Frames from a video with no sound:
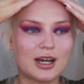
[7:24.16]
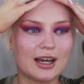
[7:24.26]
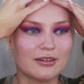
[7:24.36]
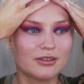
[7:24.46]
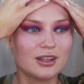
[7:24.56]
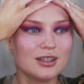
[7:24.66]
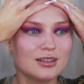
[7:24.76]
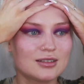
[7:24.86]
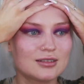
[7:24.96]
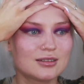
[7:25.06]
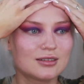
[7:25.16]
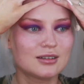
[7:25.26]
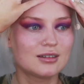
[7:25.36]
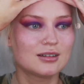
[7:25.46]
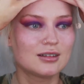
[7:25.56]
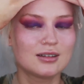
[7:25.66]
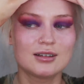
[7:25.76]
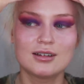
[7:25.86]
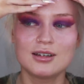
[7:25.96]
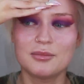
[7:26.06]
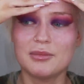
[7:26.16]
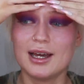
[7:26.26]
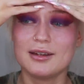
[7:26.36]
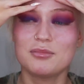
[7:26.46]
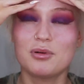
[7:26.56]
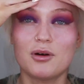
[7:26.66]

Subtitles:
Do I have this? Matte and